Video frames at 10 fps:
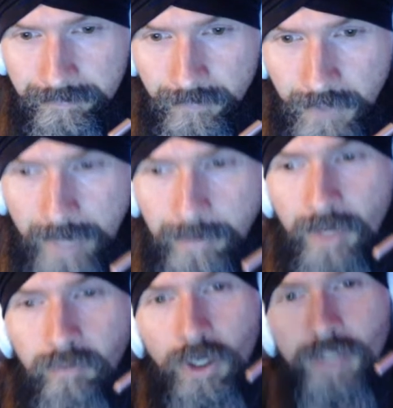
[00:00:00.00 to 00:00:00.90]

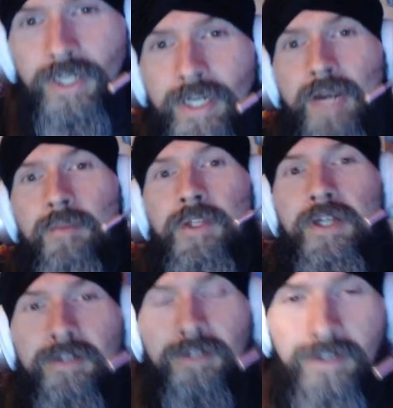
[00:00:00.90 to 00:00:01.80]
Camelot, Project
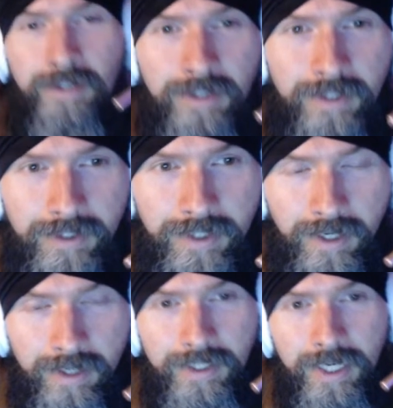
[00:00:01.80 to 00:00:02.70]
Camelot.
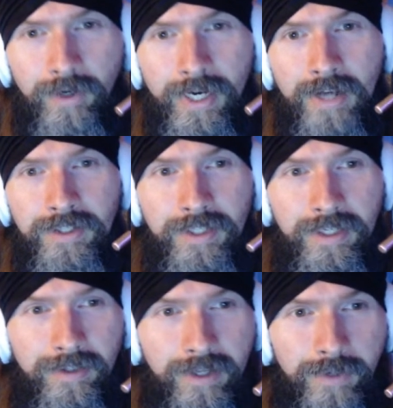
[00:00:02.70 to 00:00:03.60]
Carrie
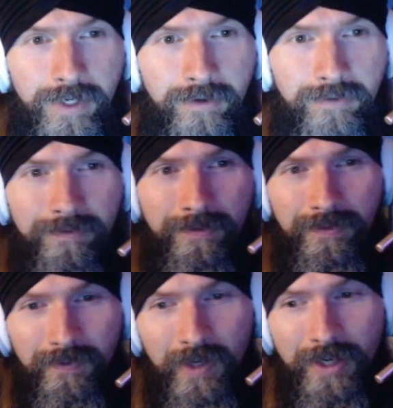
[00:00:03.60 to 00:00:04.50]
Cassidy. There we go.
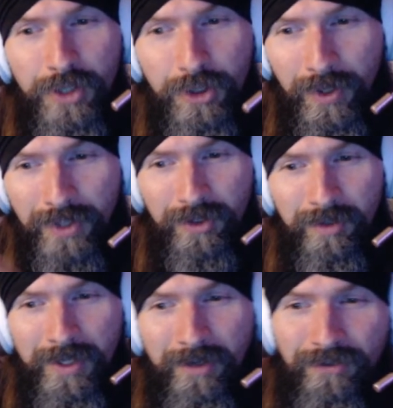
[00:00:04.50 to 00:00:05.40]
I knew I was going to
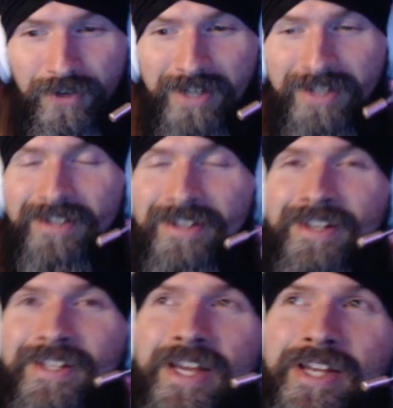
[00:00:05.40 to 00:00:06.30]
be able to find it.
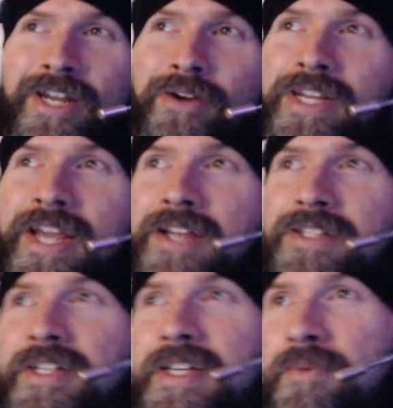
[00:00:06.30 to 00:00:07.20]
Yeah, Carrie
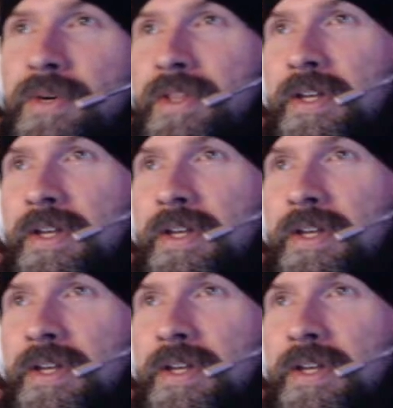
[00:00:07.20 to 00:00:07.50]
Cassidy with